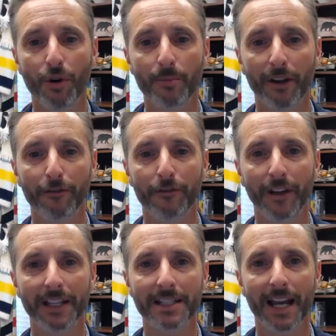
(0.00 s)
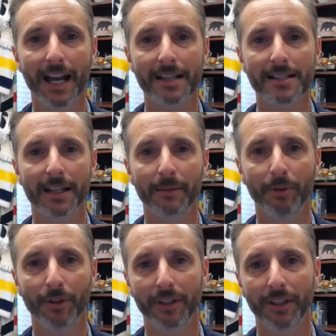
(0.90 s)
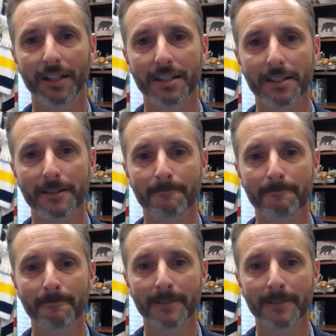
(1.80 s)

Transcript: Hope you have fantastic birthdays.